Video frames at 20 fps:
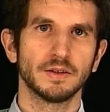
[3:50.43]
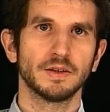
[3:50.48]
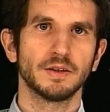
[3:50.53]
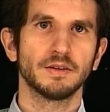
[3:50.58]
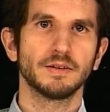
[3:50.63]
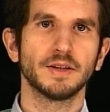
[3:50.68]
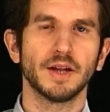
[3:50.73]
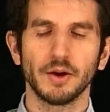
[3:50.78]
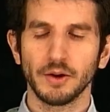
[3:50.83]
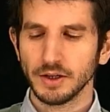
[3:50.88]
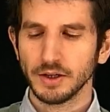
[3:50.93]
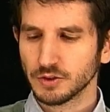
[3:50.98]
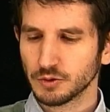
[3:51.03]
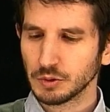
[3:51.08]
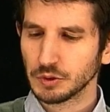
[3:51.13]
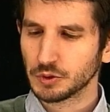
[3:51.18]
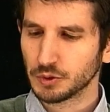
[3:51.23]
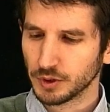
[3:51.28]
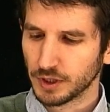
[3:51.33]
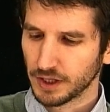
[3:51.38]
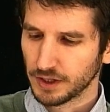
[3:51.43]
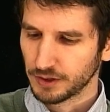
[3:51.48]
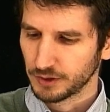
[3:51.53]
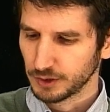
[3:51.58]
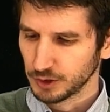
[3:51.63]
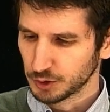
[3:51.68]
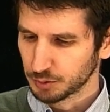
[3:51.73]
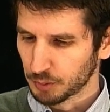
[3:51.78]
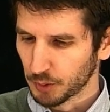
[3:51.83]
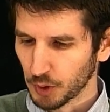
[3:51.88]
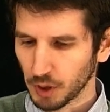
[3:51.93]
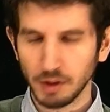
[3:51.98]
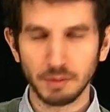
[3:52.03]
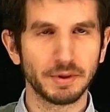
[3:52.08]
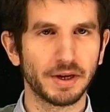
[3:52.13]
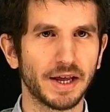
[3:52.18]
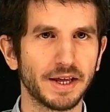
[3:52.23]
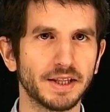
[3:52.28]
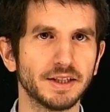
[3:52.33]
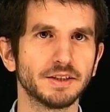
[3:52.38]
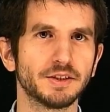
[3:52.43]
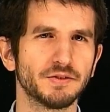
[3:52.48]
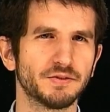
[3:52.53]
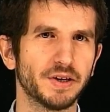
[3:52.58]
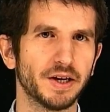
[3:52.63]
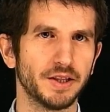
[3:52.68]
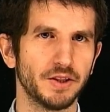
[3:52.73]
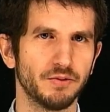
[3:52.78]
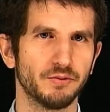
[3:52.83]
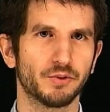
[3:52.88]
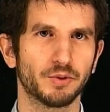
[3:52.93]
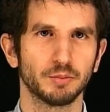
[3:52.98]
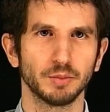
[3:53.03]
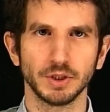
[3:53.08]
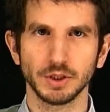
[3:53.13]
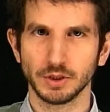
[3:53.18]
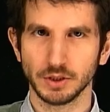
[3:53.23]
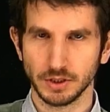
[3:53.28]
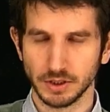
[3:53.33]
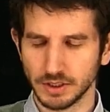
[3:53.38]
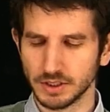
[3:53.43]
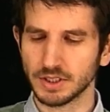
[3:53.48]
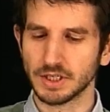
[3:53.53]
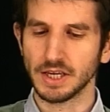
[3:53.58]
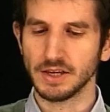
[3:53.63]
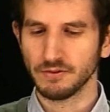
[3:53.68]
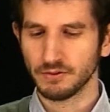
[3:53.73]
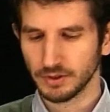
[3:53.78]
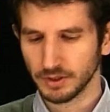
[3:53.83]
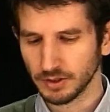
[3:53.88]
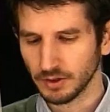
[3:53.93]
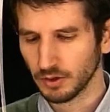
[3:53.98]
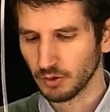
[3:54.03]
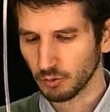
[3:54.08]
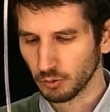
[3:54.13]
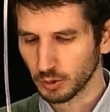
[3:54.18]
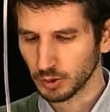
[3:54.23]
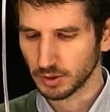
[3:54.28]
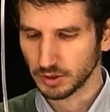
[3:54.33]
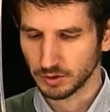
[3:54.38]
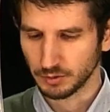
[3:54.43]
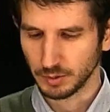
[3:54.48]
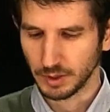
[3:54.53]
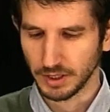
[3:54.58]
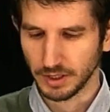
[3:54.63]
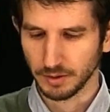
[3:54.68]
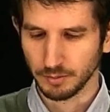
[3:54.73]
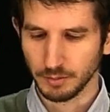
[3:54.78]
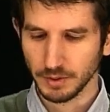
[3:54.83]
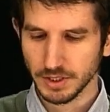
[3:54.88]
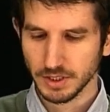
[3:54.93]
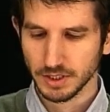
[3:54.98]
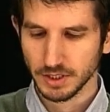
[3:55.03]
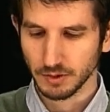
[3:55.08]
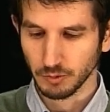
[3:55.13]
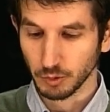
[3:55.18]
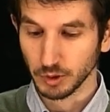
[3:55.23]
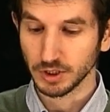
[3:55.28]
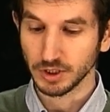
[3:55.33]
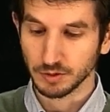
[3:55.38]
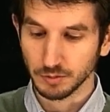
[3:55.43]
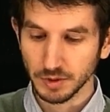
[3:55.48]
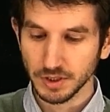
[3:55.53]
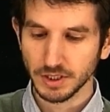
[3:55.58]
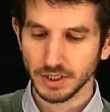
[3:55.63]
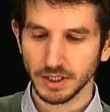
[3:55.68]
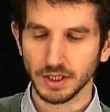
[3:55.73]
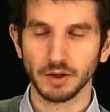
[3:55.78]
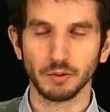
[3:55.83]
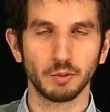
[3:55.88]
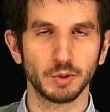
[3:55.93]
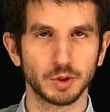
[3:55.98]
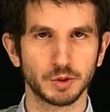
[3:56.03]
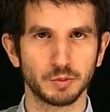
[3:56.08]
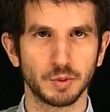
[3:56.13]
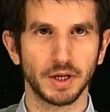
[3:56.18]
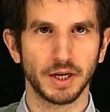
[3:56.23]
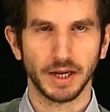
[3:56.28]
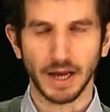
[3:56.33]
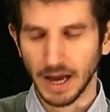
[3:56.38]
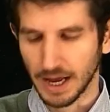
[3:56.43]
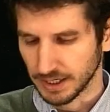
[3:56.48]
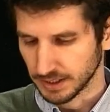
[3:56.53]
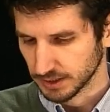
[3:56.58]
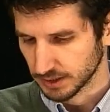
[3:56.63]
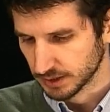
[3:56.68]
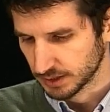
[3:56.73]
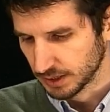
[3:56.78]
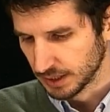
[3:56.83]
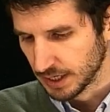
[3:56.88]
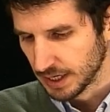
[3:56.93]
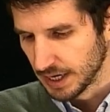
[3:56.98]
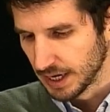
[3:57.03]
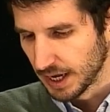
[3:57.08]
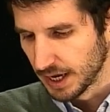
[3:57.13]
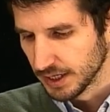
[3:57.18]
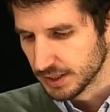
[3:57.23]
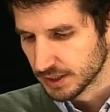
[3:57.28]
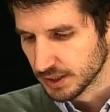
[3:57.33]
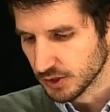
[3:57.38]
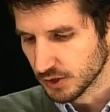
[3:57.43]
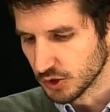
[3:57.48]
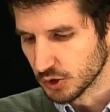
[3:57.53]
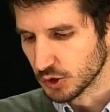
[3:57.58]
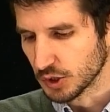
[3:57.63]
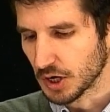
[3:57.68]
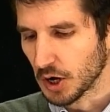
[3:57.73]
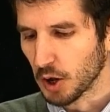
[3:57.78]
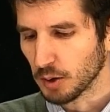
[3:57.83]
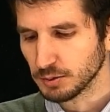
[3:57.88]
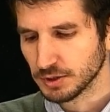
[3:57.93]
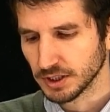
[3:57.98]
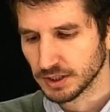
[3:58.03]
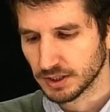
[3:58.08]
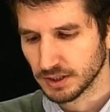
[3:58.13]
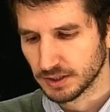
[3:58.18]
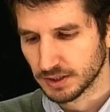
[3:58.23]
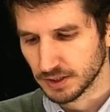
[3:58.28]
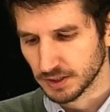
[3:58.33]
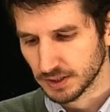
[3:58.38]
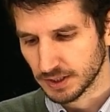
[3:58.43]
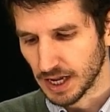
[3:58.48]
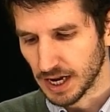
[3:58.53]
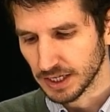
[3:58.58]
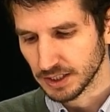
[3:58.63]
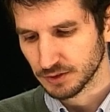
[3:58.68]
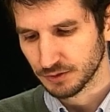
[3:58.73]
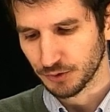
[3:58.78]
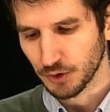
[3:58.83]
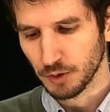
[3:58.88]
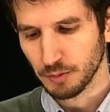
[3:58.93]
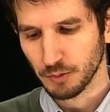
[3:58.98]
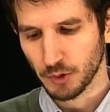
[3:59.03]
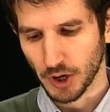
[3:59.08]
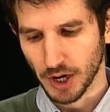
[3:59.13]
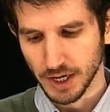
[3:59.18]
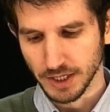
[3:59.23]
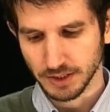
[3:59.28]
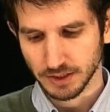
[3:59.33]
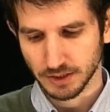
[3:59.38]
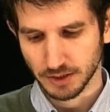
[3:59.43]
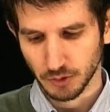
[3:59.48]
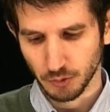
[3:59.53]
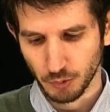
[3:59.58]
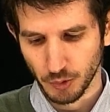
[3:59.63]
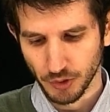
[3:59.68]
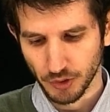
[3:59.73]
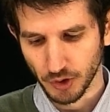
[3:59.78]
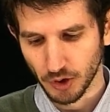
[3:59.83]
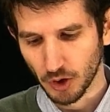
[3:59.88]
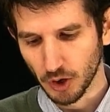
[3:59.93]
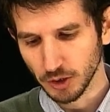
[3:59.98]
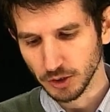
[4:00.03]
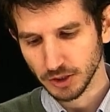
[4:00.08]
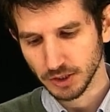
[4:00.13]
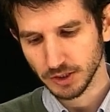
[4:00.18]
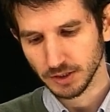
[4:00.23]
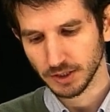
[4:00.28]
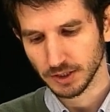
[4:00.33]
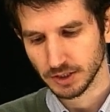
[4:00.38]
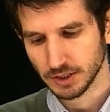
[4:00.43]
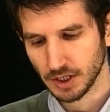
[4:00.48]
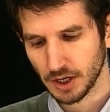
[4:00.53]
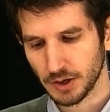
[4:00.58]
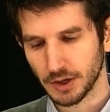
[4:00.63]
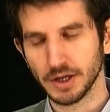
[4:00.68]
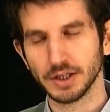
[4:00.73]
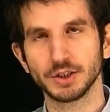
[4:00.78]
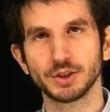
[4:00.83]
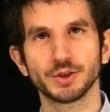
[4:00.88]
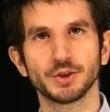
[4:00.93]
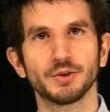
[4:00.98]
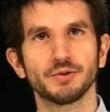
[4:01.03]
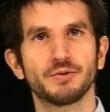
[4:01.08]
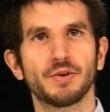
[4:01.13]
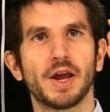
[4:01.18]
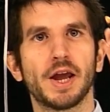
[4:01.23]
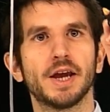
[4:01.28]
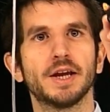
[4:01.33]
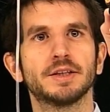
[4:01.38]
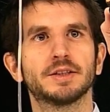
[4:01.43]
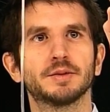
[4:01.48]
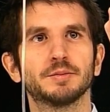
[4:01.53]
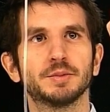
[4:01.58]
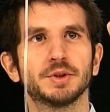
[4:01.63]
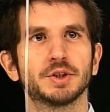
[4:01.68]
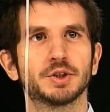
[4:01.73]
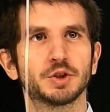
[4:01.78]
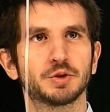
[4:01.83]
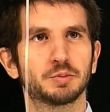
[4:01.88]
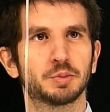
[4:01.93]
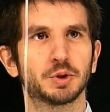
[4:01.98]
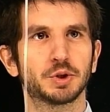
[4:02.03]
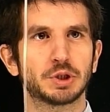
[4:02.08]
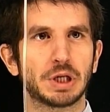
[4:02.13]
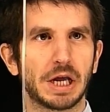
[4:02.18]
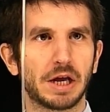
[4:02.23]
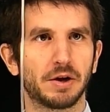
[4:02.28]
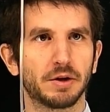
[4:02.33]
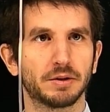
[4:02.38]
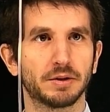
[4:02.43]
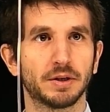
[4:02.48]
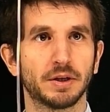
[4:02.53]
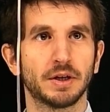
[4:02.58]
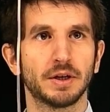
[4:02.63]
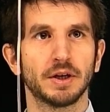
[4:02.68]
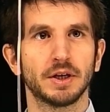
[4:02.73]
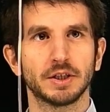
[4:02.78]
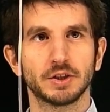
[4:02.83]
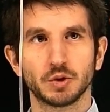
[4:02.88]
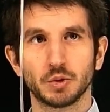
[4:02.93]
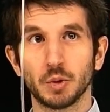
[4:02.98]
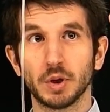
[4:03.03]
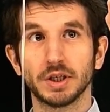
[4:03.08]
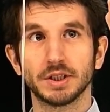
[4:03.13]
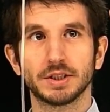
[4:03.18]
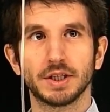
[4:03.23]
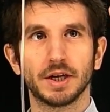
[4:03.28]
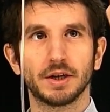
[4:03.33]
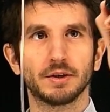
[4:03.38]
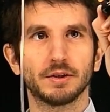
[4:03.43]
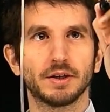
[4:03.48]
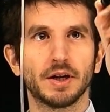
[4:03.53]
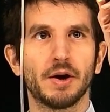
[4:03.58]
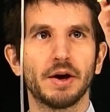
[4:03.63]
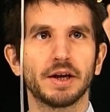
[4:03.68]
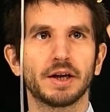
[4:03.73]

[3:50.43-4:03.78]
Now let's read together this problem and identify the information that is given, what is missing, and what is being asked. It says there's an object that starts from rest with a constant acceleration of 8 meters per second, square second. Now I